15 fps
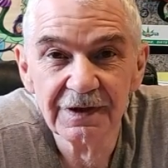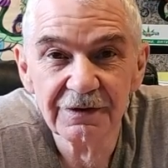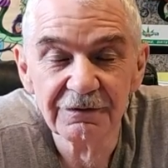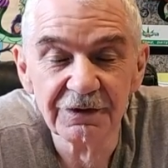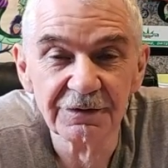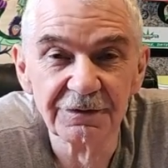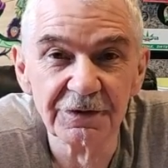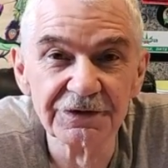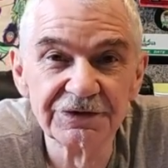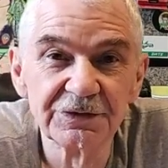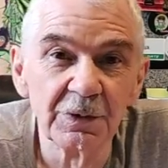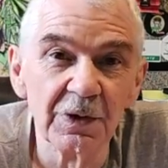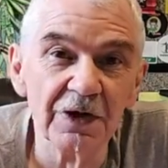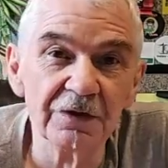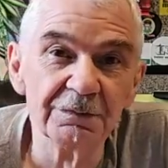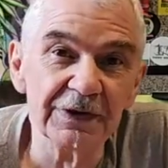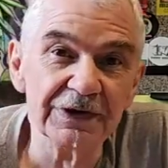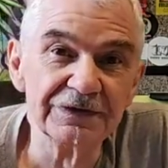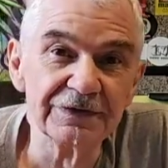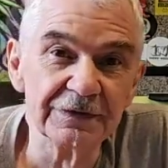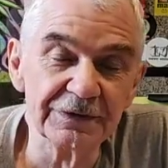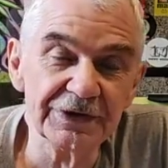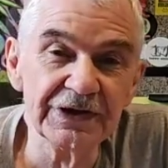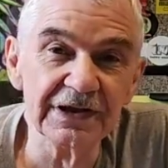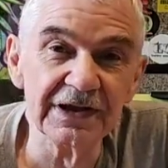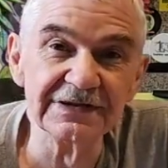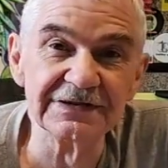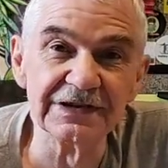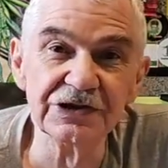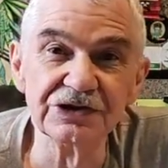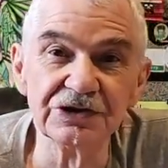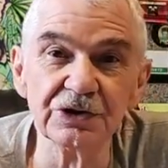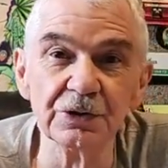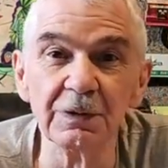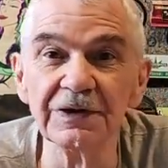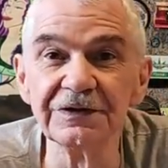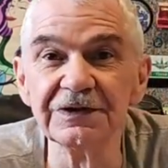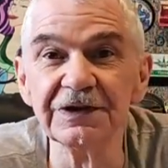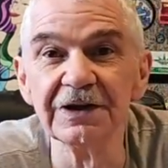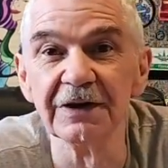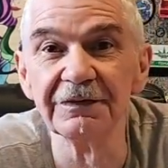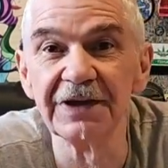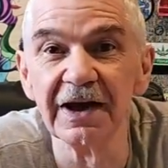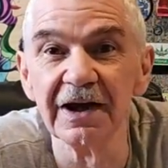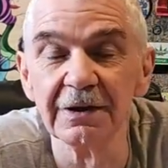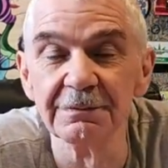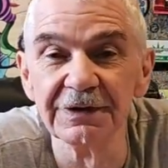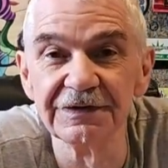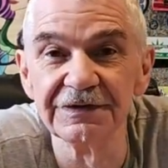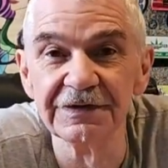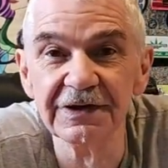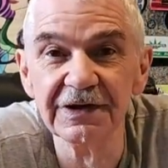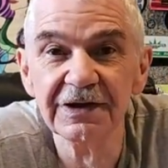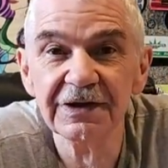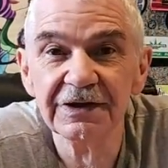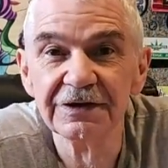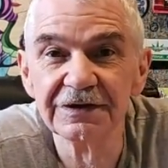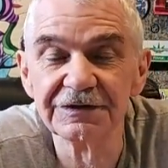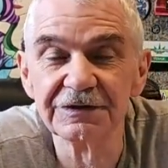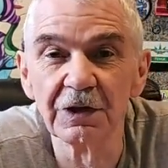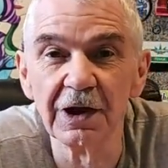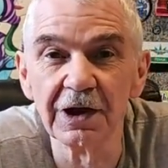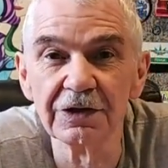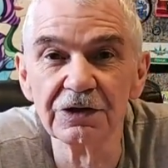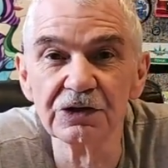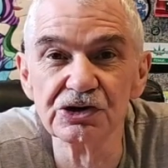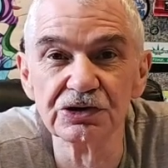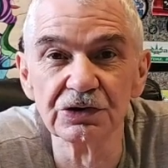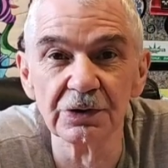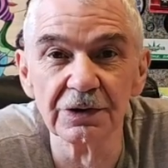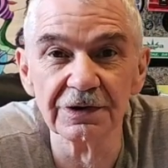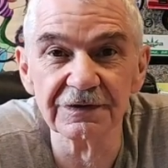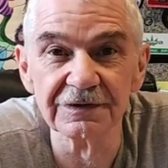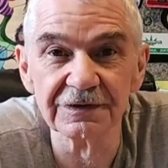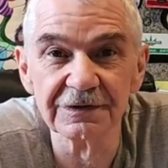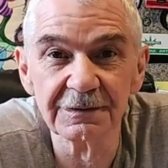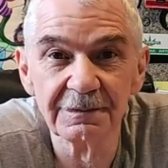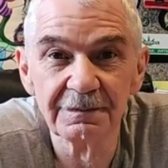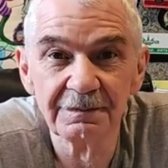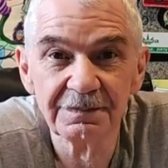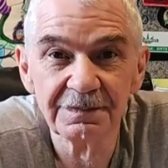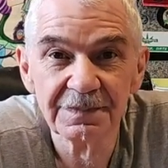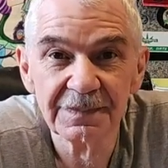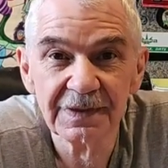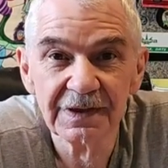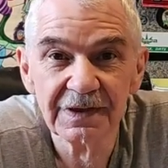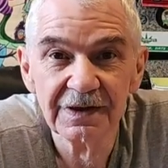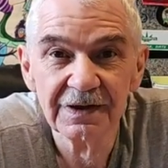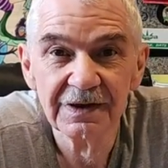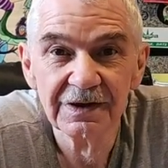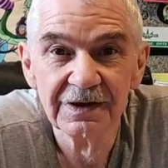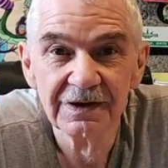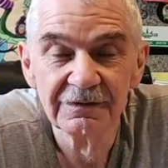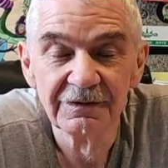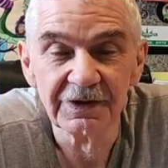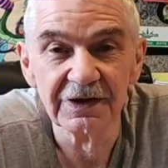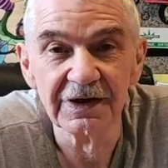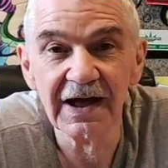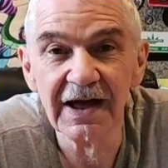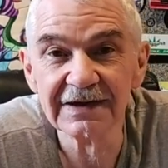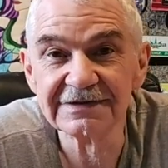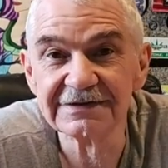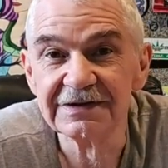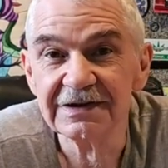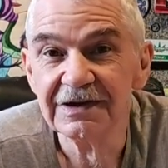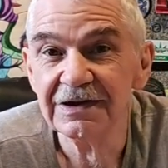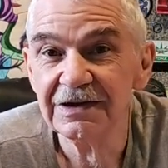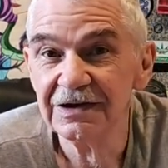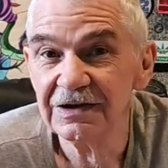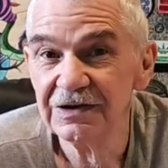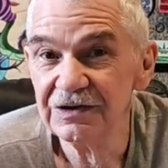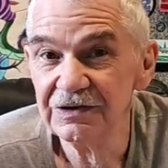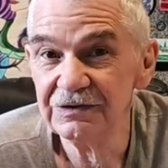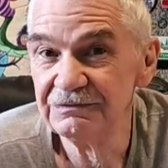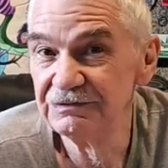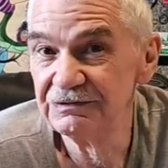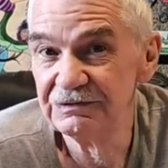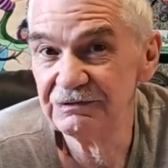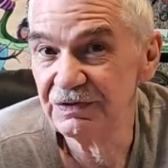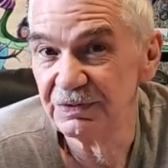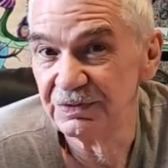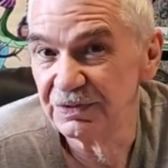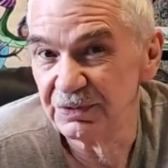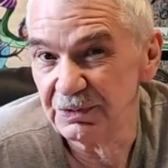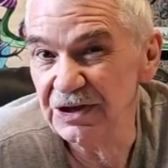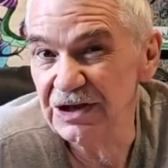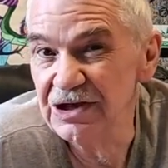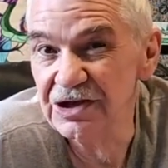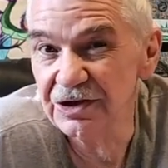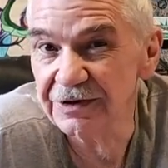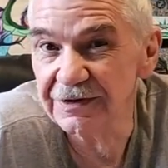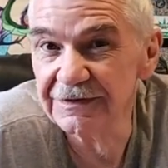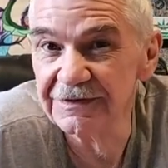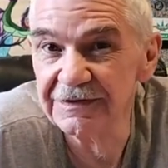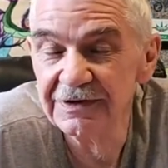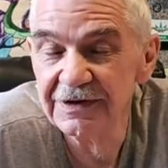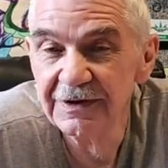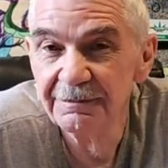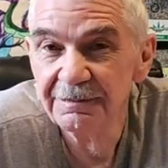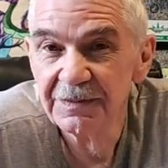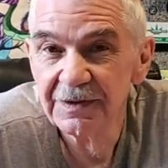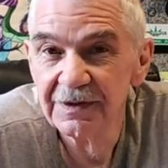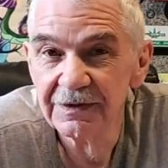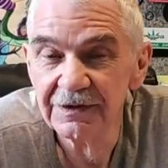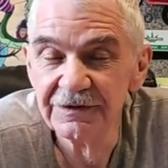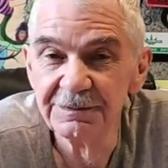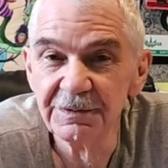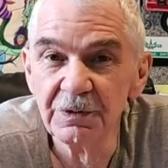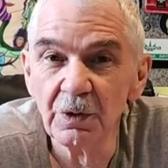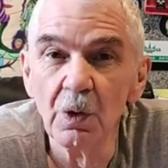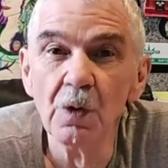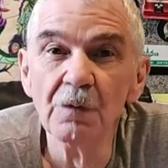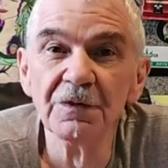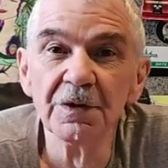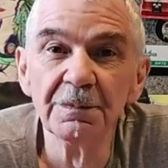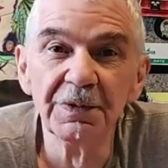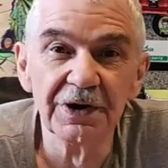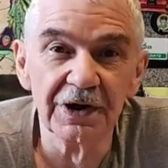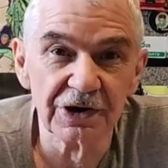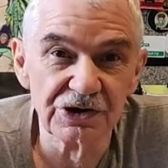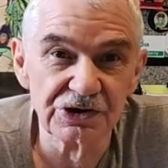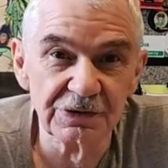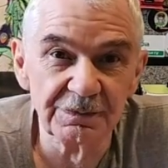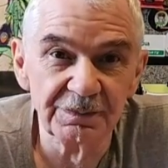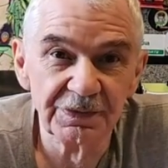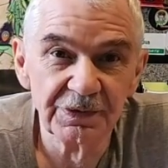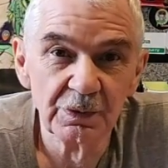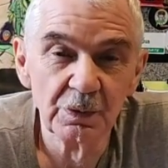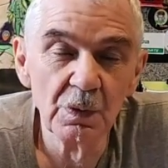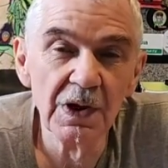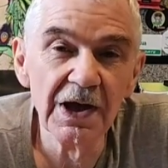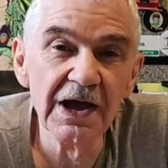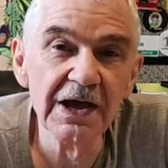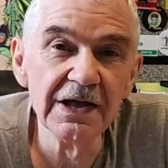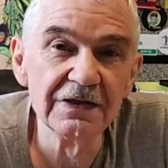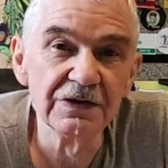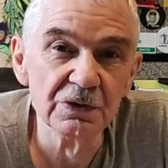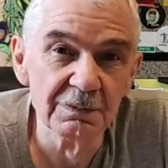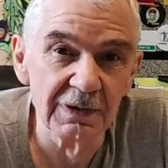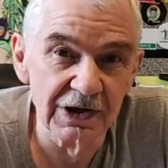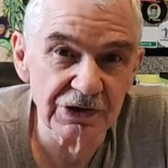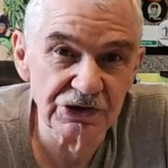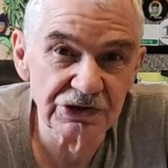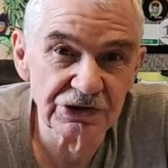For the first 12 months of legalization, there wasn't enough cannabis to stock their stores. For the last 3 years, there's been overproduction, way too much.